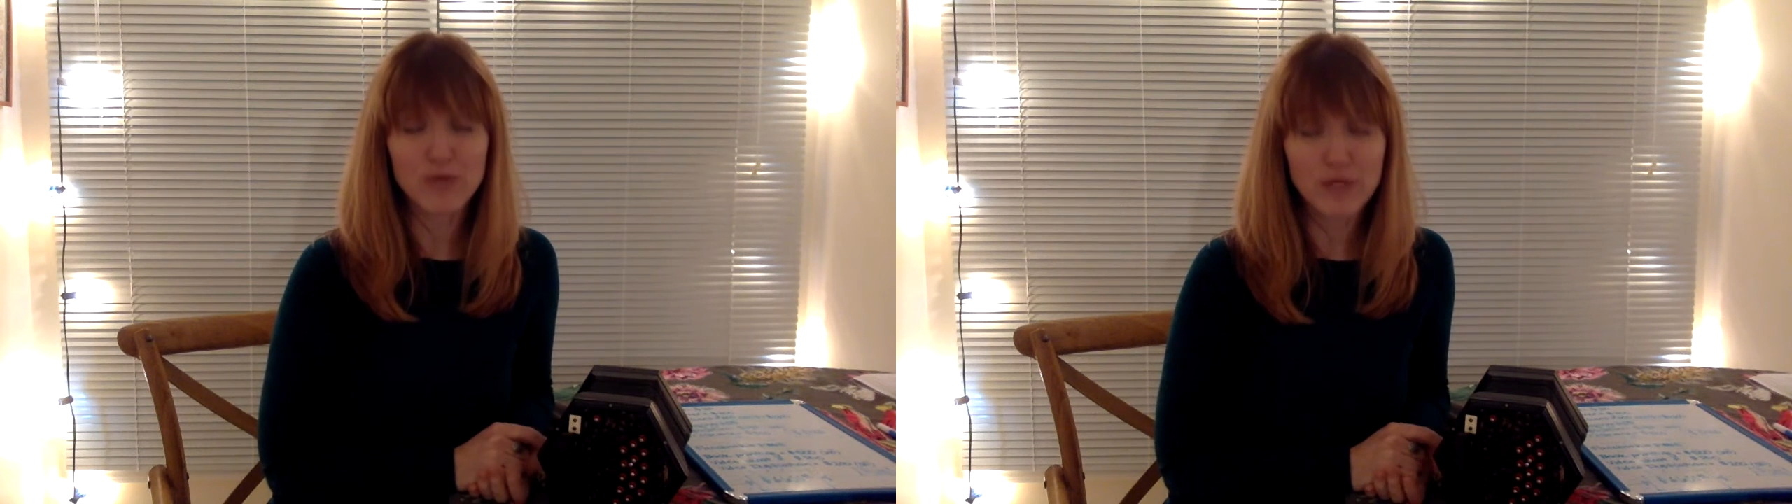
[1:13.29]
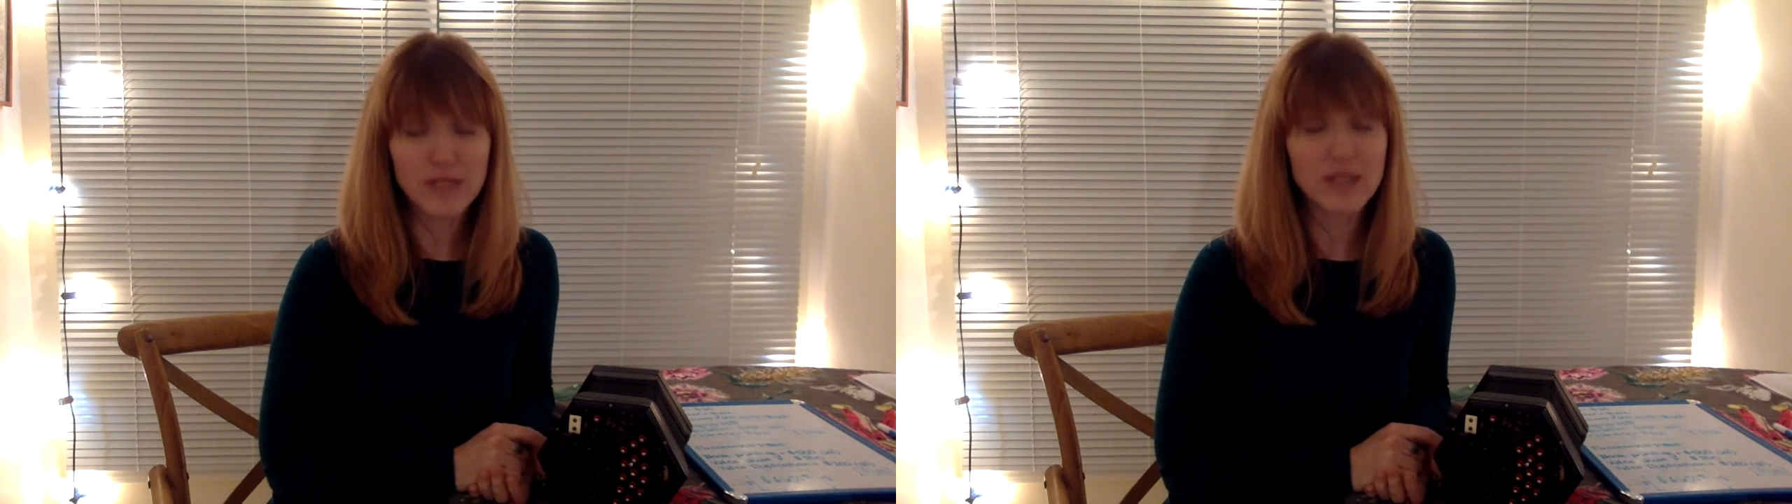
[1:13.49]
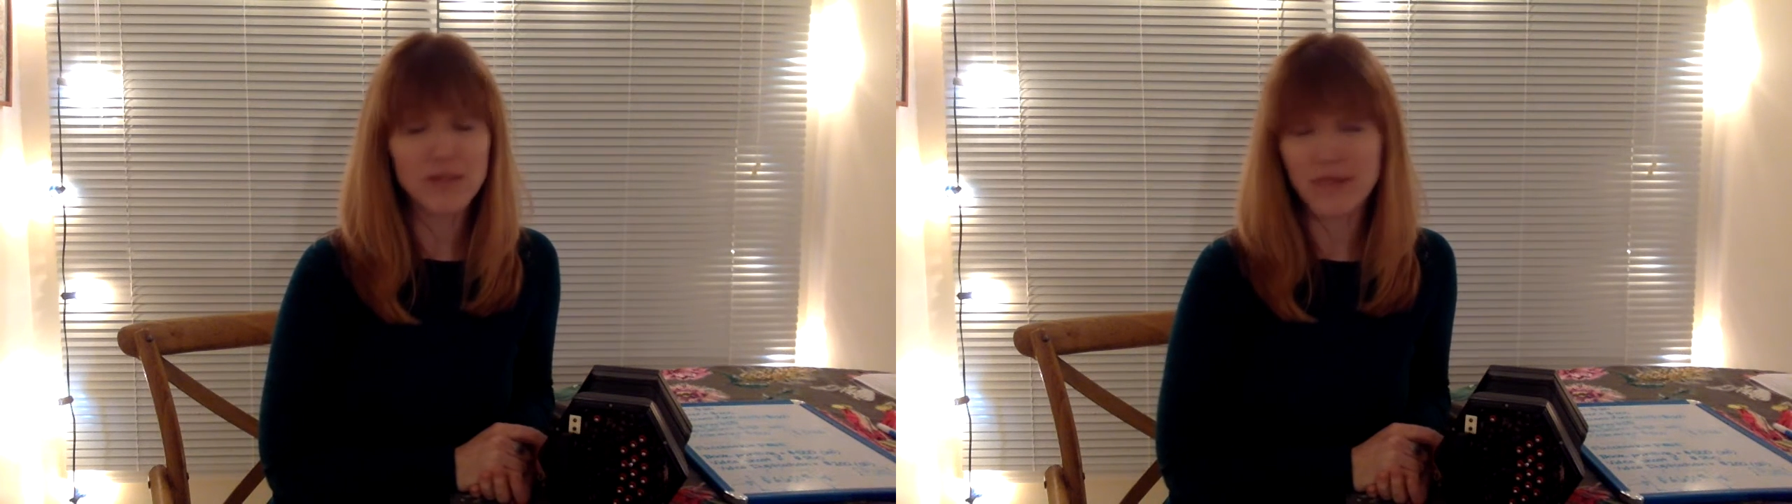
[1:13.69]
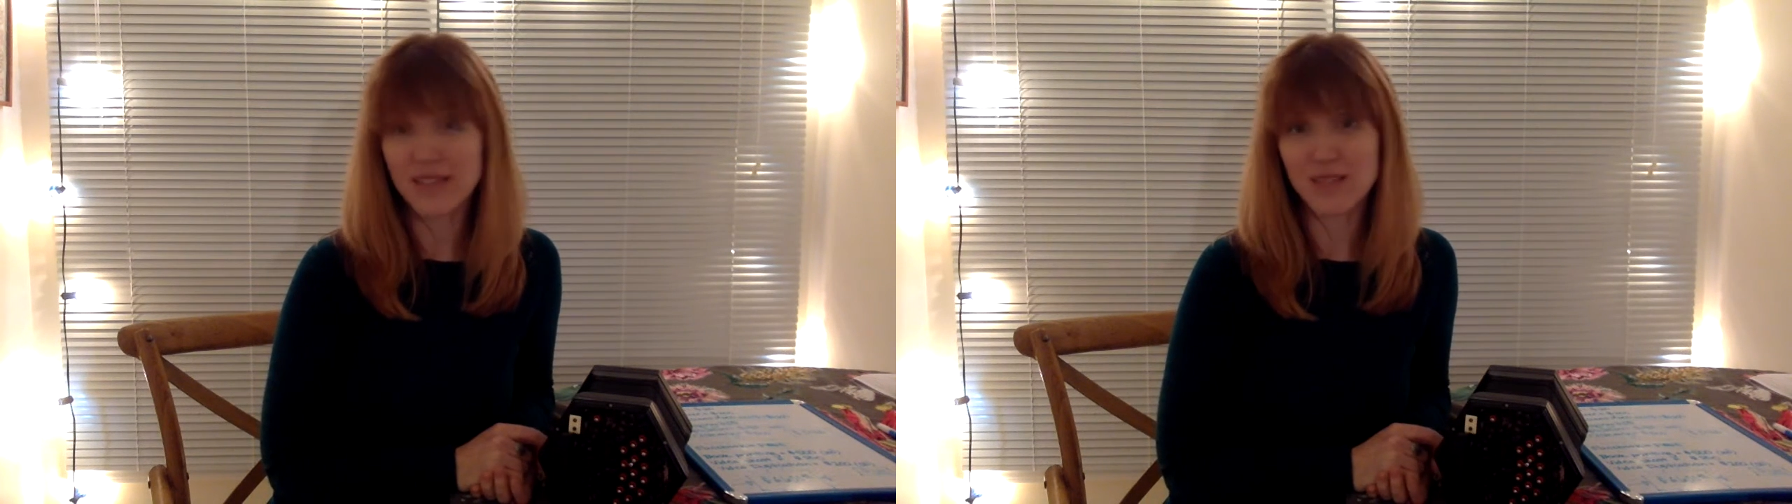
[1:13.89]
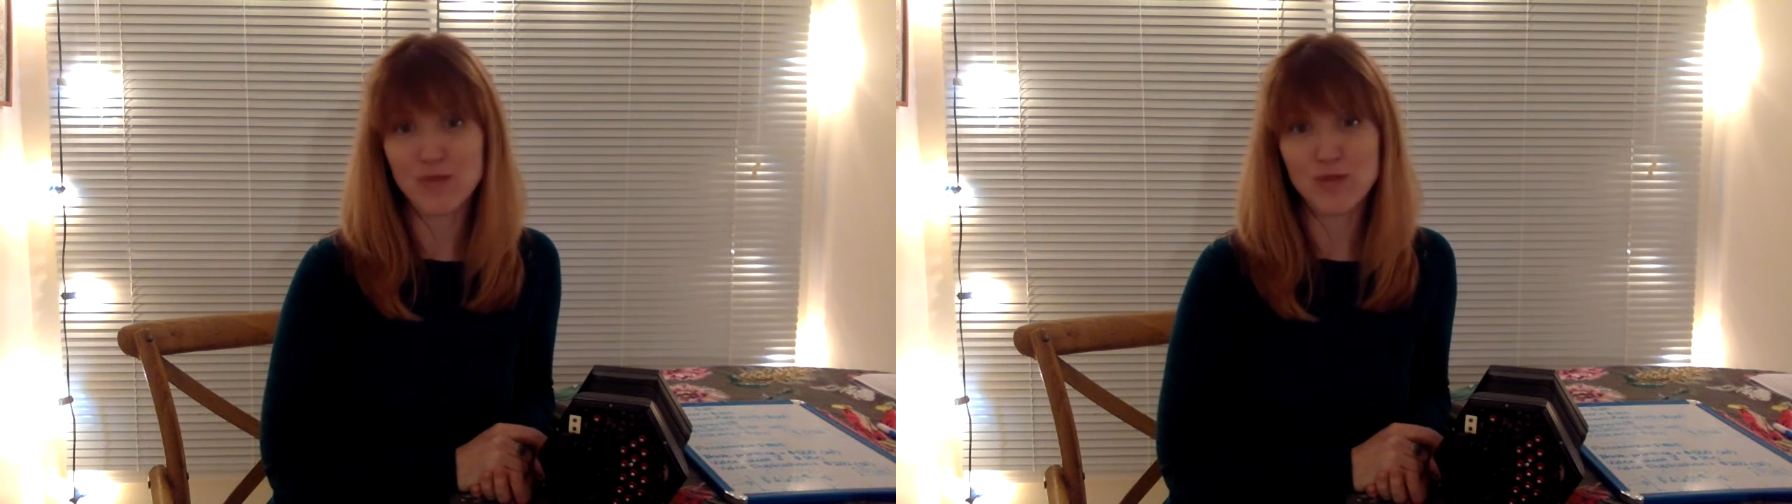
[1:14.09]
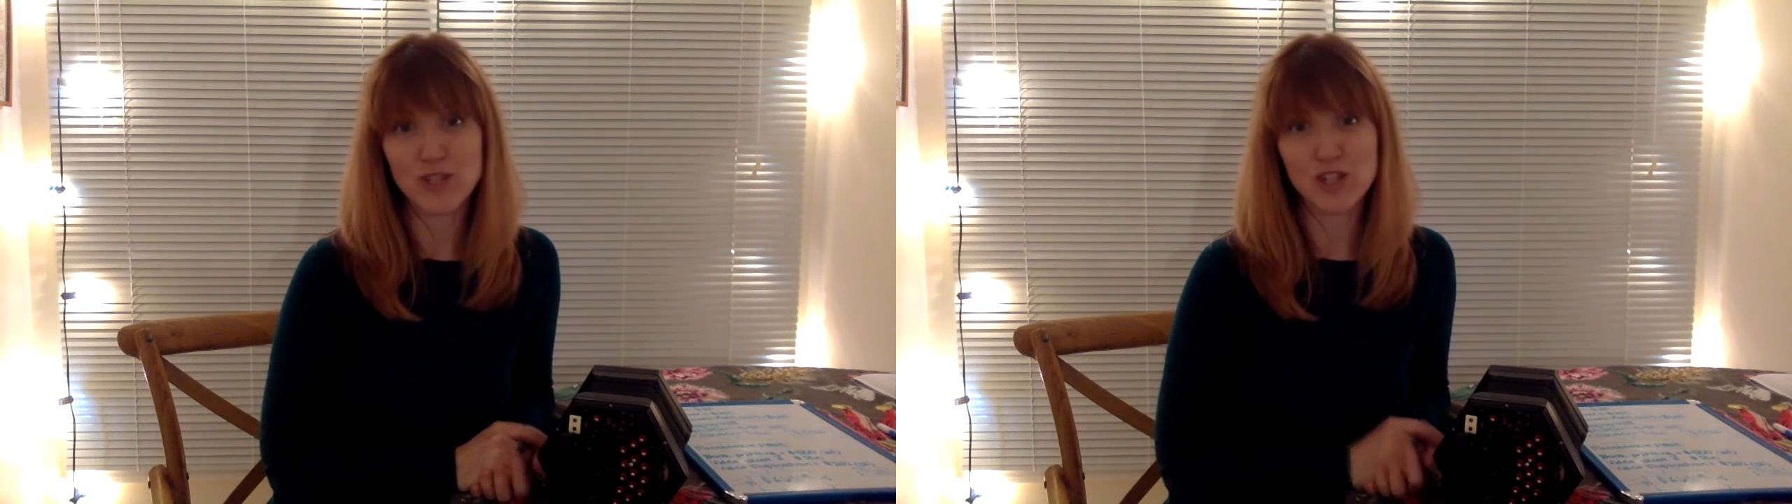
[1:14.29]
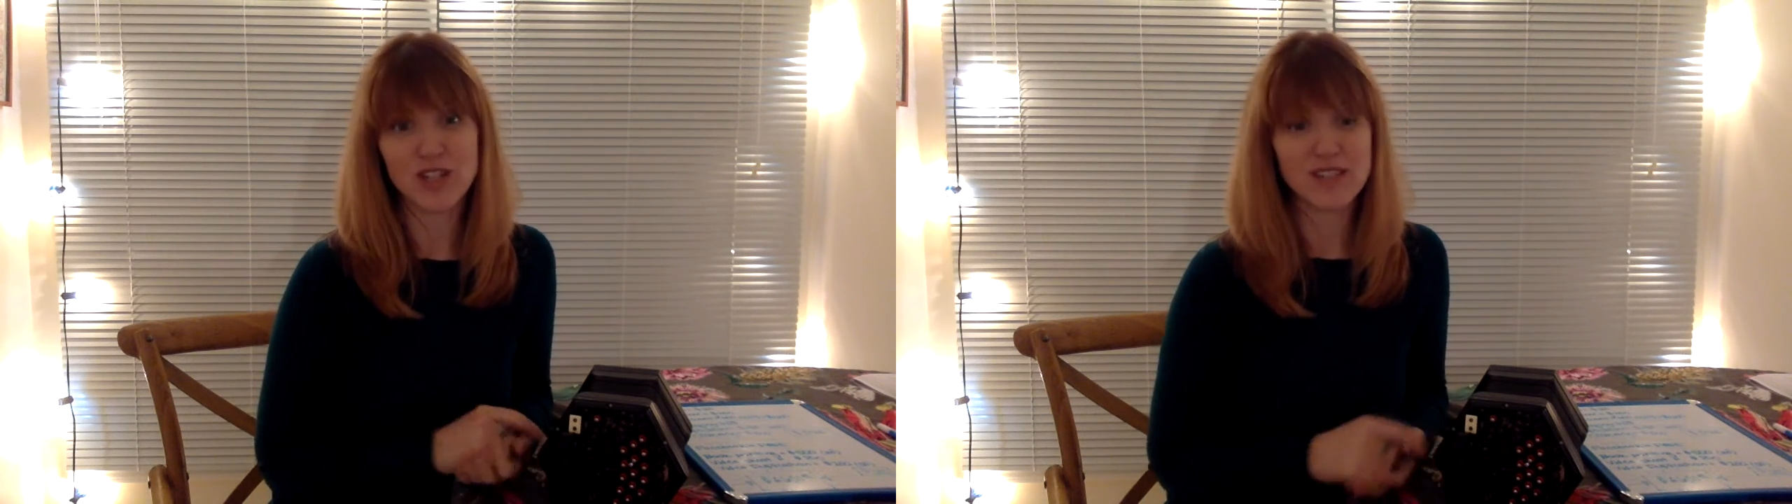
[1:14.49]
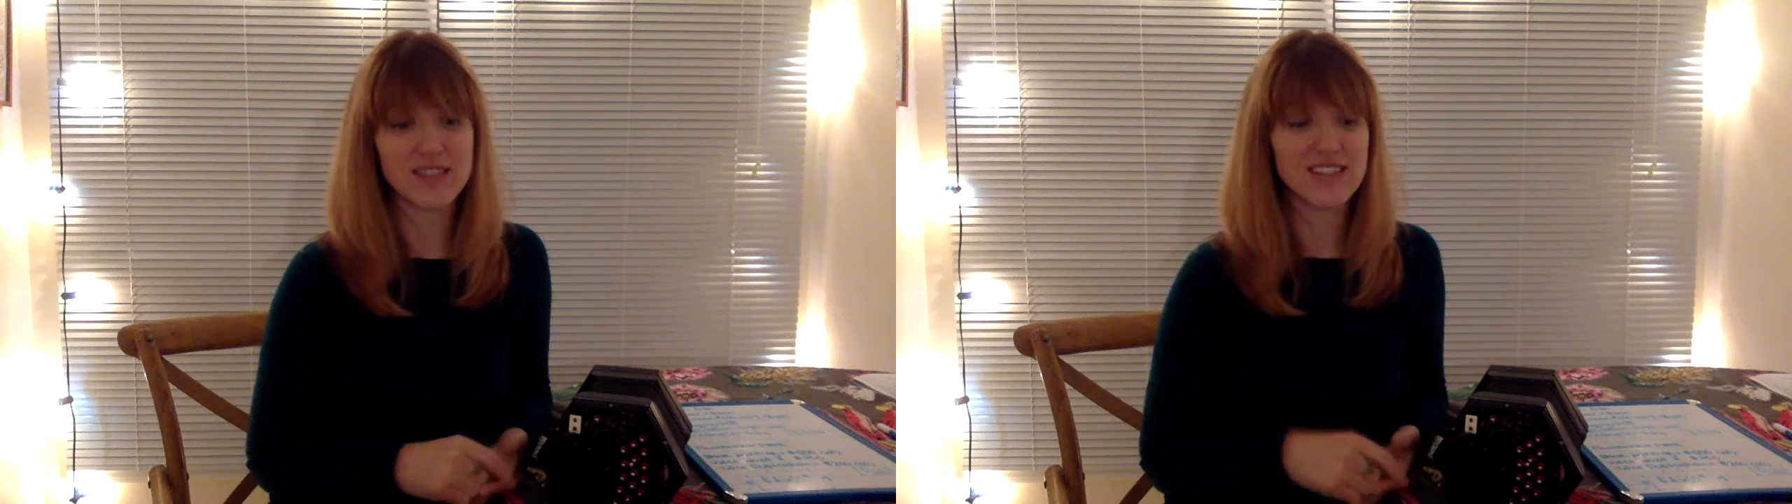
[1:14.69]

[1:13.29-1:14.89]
really amazing musicians.